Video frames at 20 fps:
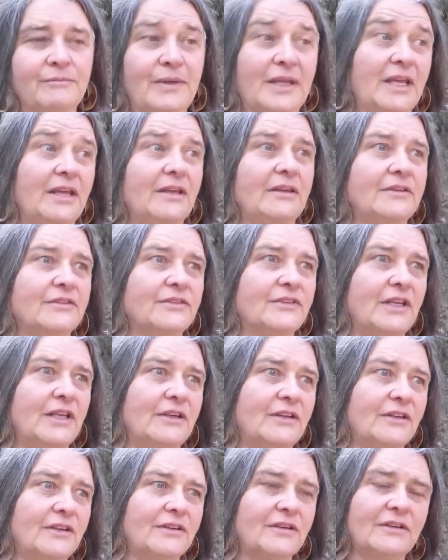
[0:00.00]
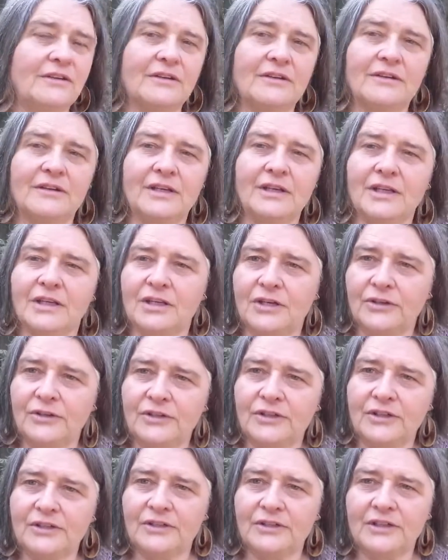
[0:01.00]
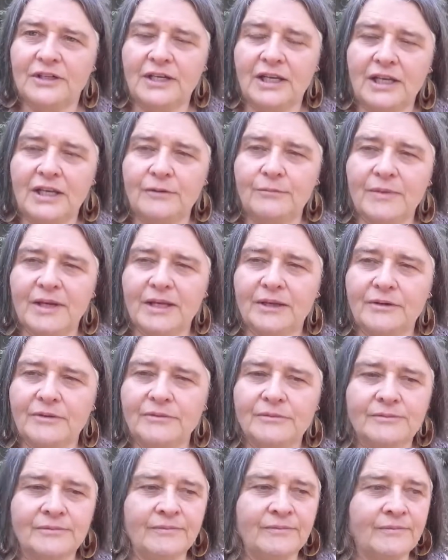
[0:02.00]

Bing, send it. Included in an email.